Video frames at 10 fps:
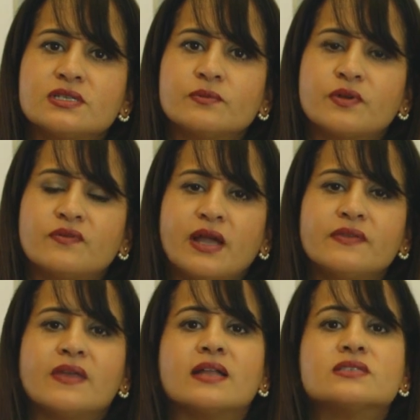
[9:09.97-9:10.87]
didn't
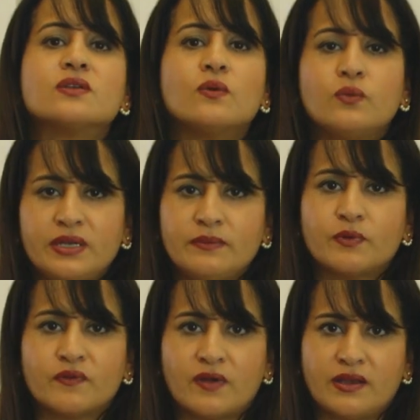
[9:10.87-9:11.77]
provide that, so we
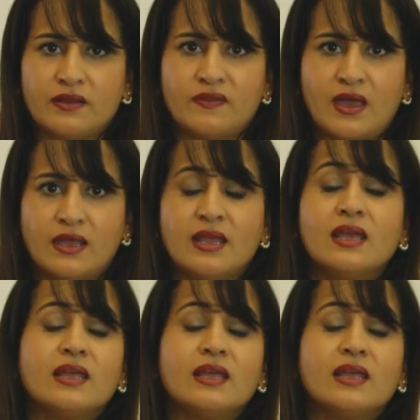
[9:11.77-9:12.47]
provided that.